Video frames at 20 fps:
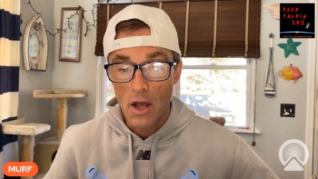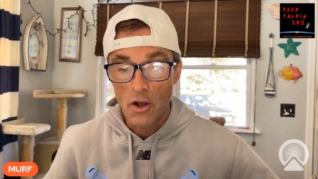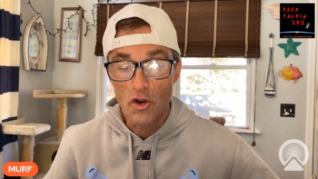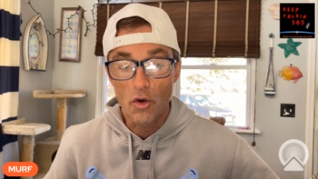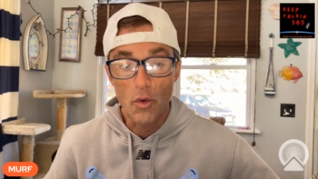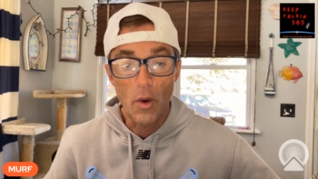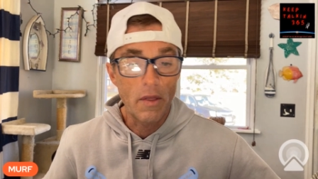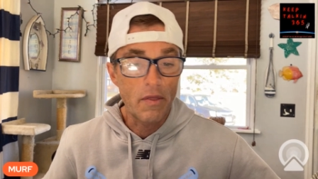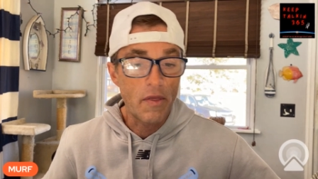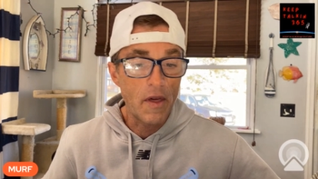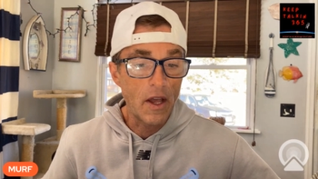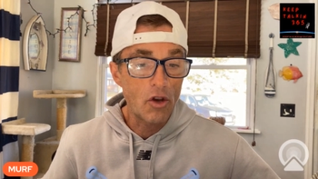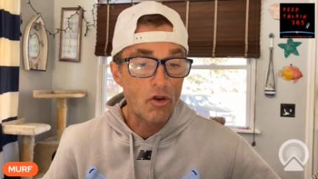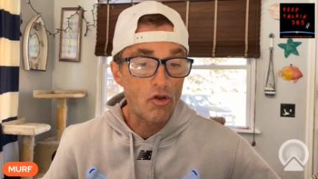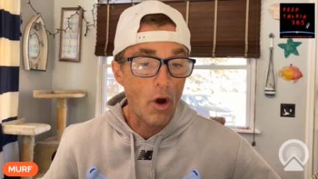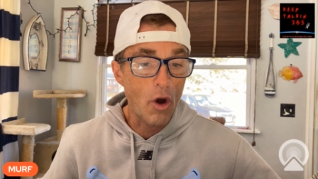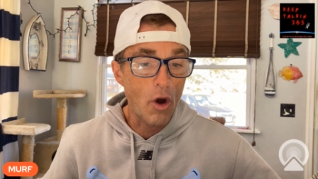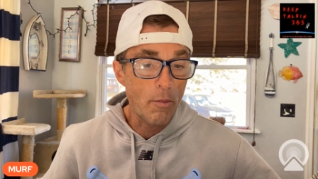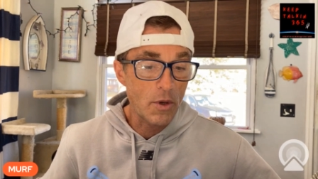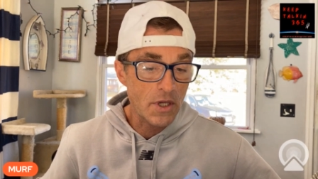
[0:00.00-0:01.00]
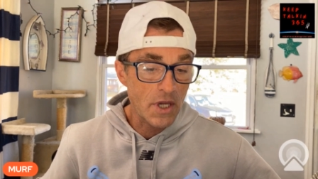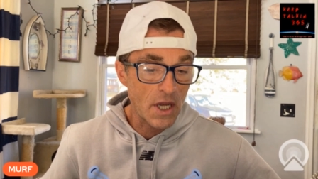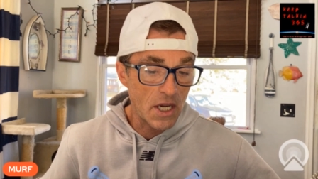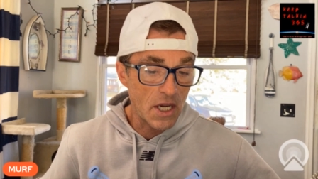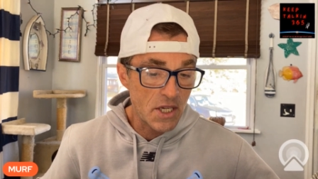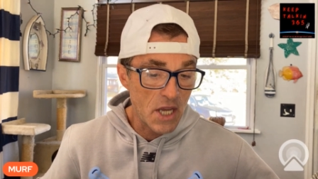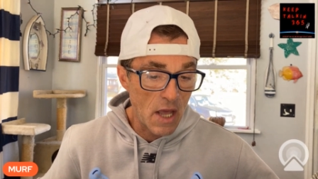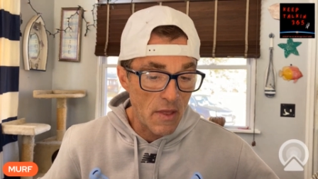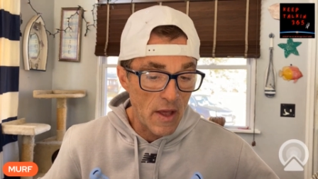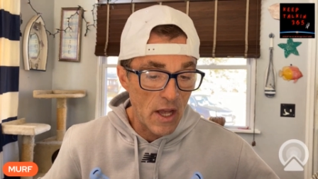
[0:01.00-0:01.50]
Do I think Trump was gonna
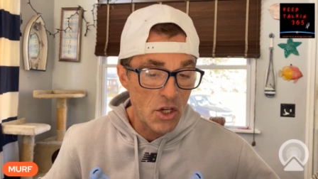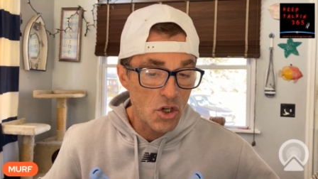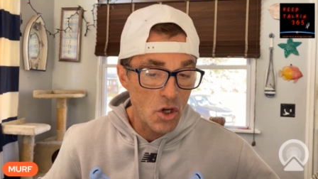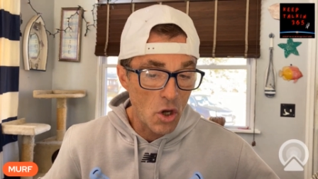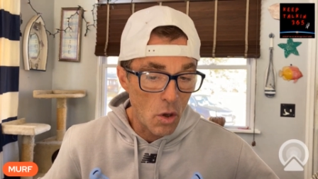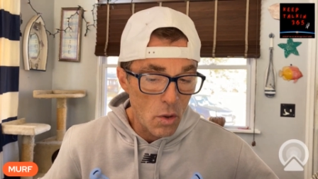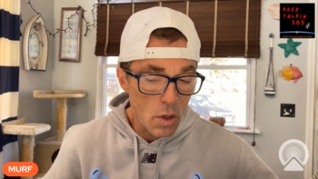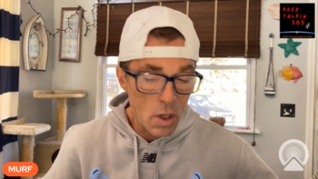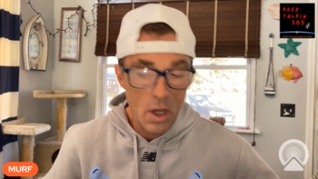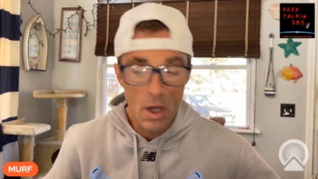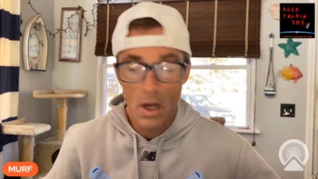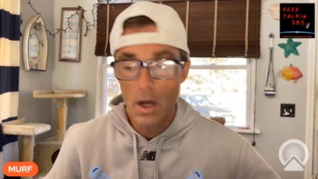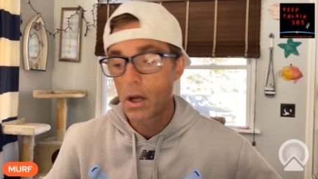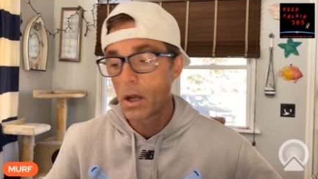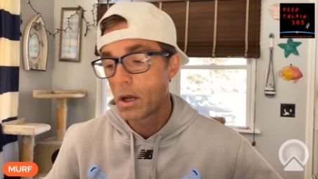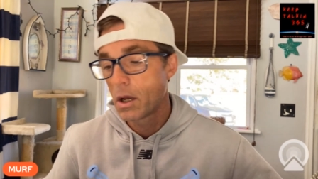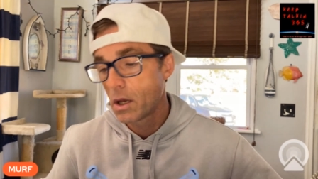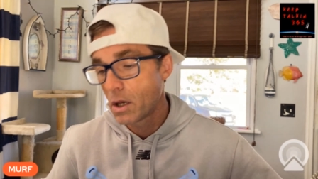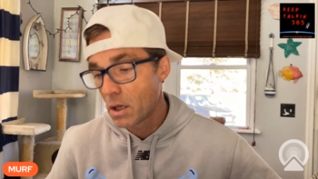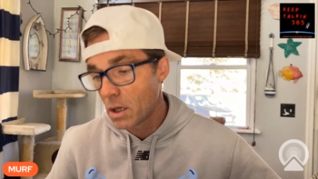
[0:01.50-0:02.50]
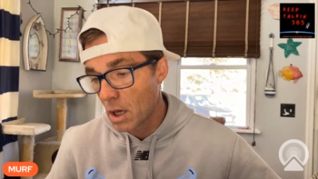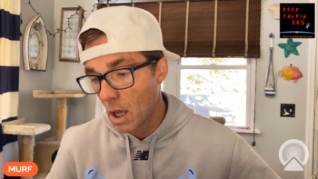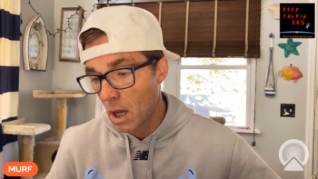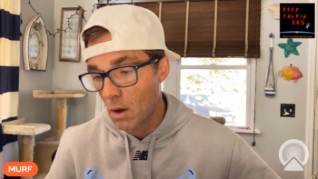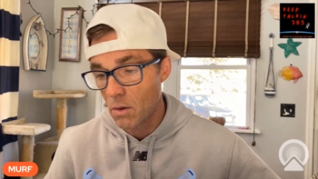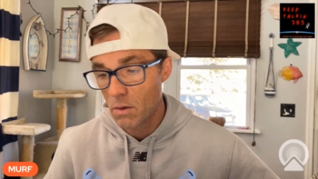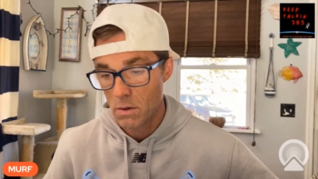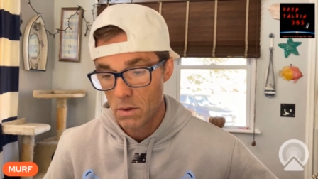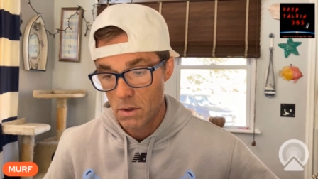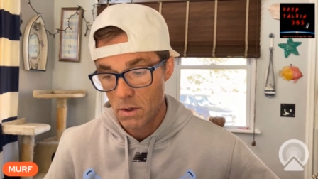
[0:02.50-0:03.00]
say that joke? No.